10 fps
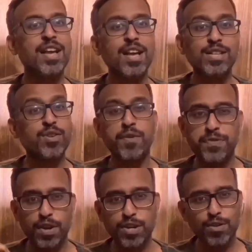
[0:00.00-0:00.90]
So if you're
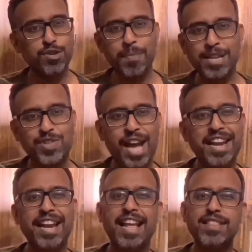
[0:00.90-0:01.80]
new to my
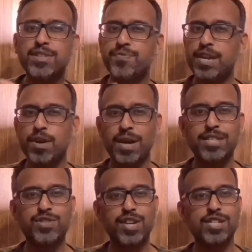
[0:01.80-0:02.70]
channel and this video has
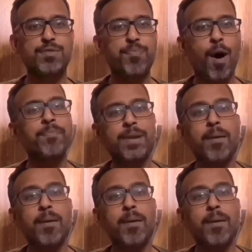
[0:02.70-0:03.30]
just popped up,